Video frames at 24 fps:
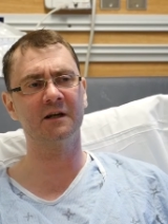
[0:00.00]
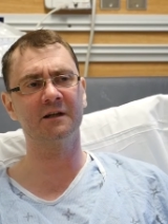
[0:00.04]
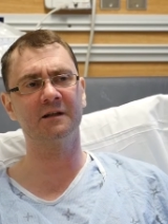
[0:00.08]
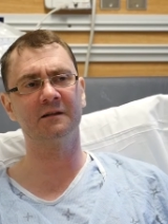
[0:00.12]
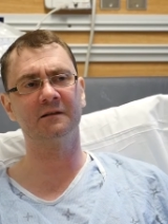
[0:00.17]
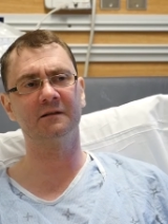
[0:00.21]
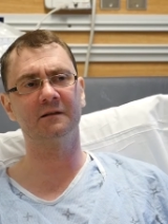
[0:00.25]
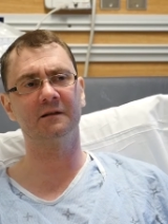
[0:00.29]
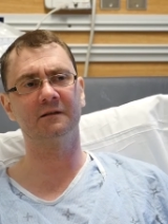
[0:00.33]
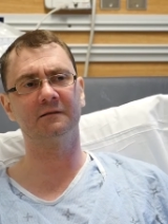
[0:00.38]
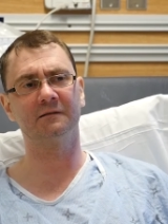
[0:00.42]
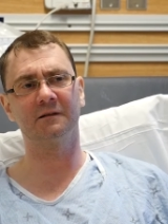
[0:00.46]

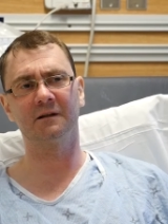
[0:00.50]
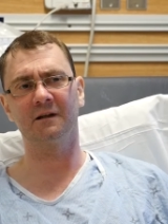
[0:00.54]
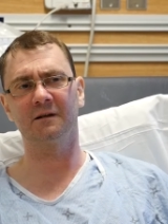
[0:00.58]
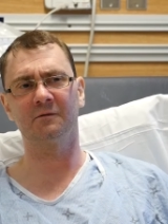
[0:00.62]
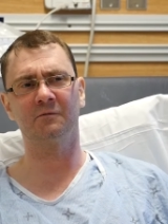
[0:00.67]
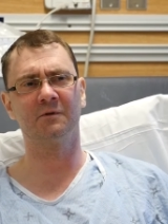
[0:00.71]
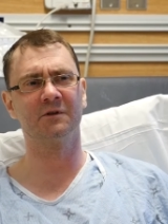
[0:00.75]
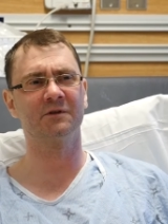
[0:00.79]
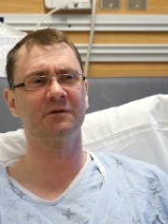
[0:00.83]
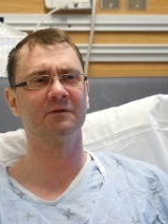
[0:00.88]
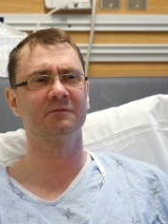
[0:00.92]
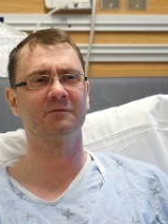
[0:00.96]
night, I
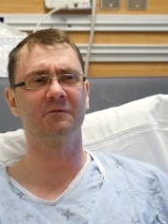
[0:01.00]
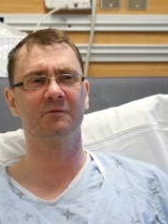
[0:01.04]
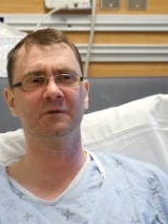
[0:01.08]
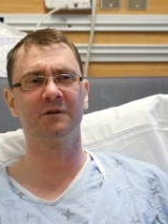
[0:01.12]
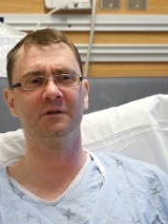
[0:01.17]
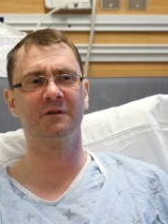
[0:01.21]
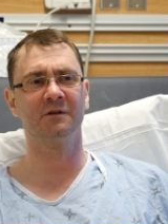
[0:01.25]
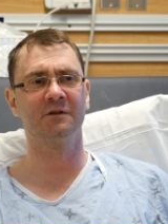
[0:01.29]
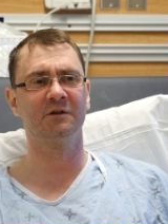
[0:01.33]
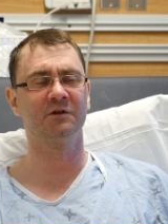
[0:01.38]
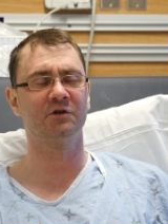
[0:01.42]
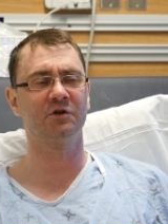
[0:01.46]
wasn't
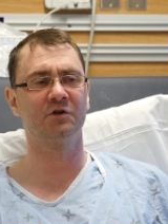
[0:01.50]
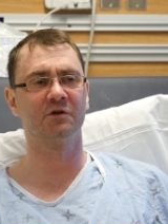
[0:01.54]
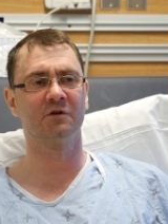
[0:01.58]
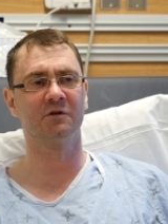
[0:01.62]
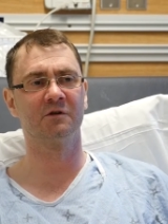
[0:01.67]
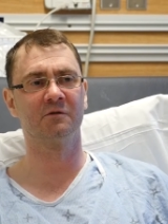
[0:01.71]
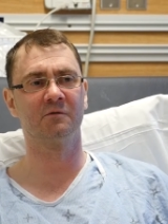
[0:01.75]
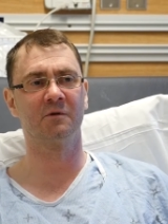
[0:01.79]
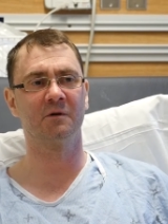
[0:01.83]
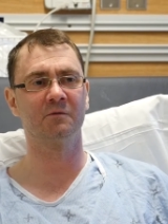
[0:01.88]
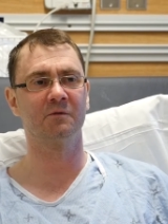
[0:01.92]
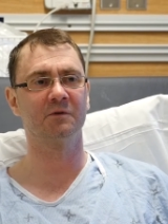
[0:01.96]
really
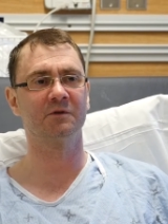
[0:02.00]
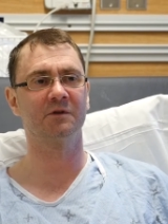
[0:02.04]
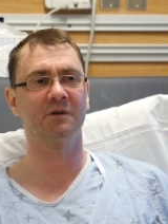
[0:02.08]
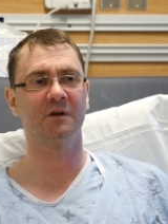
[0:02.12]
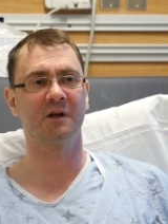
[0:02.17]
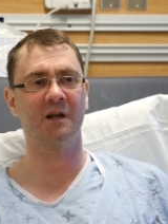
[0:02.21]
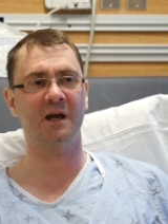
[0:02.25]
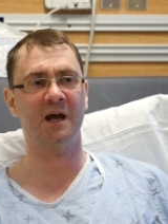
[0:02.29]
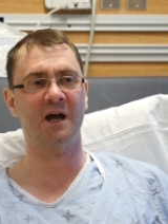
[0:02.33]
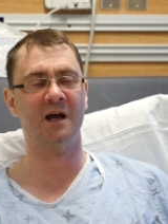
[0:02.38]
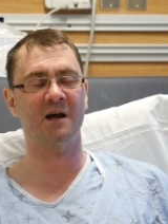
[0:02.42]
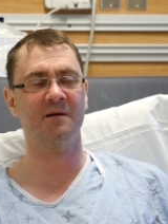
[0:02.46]
sure what was
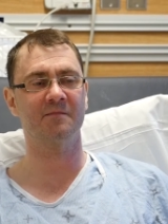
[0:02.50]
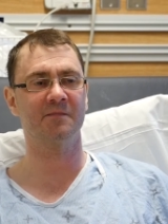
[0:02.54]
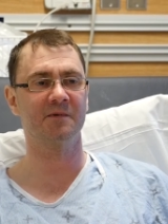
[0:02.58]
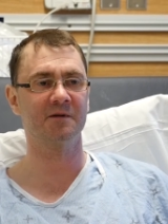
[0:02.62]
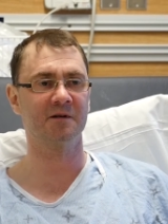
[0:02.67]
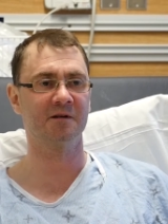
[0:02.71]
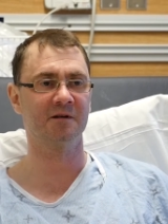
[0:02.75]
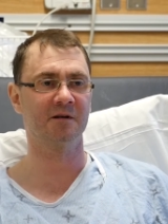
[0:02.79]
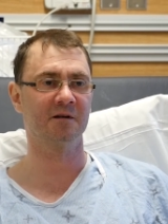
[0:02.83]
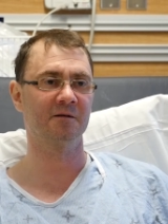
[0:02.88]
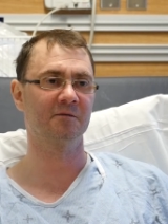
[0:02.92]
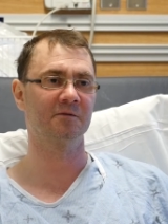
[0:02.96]
going to happen,
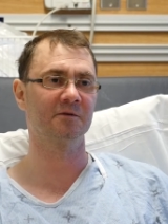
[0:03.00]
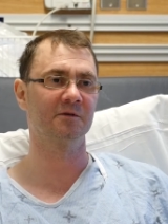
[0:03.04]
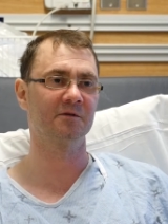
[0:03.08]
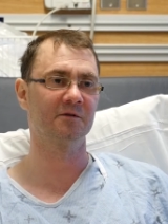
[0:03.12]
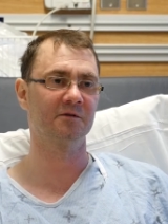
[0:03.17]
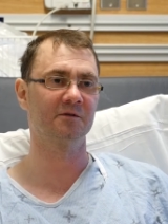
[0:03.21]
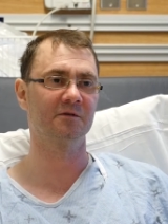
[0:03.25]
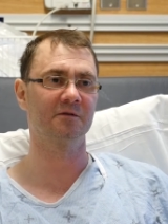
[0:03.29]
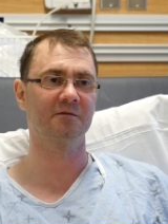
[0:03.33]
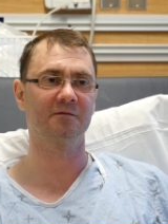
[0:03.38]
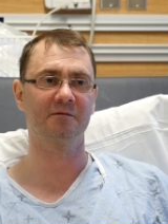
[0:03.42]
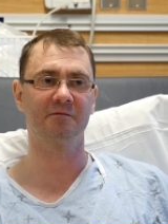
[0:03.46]
and I was
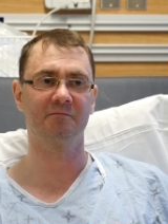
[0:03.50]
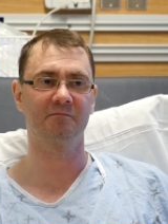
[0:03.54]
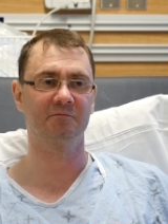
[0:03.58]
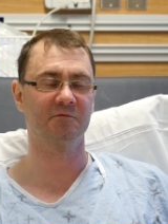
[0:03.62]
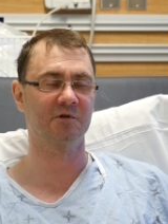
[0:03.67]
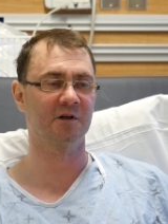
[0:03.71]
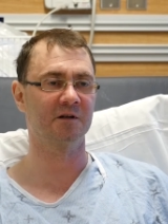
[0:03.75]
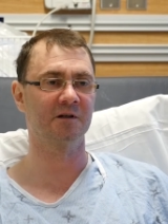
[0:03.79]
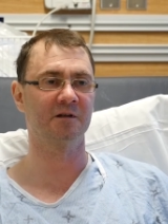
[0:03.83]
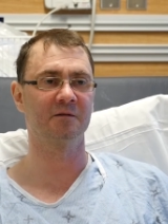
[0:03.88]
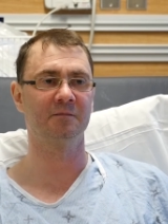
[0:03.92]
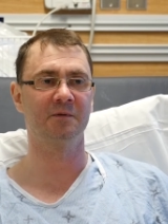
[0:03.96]
just
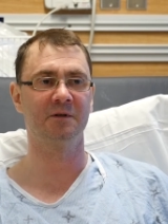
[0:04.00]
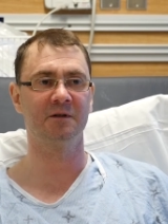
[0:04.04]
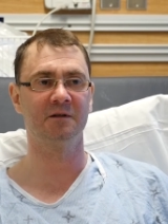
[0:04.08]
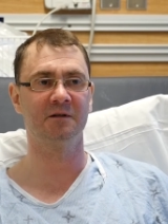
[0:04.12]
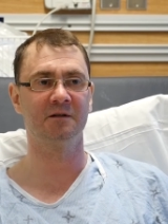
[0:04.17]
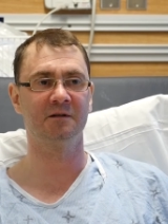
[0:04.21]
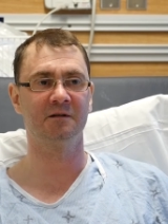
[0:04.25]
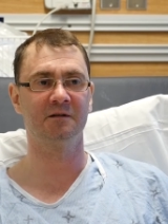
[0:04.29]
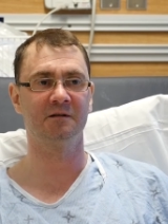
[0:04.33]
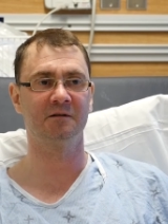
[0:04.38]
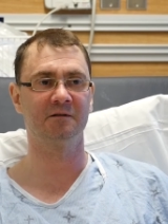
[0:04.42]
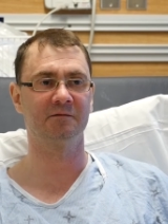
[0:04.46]
trying to
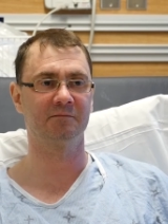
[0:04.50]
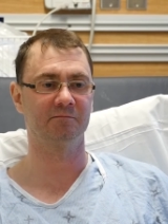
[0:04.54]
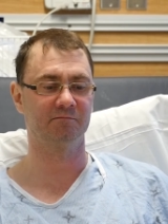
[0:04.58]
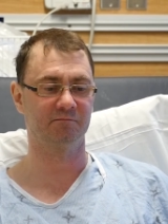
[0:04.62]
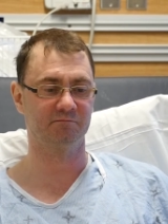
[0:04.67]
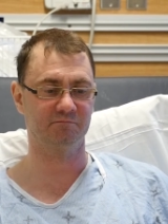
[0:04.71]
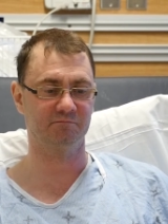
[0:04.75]
be,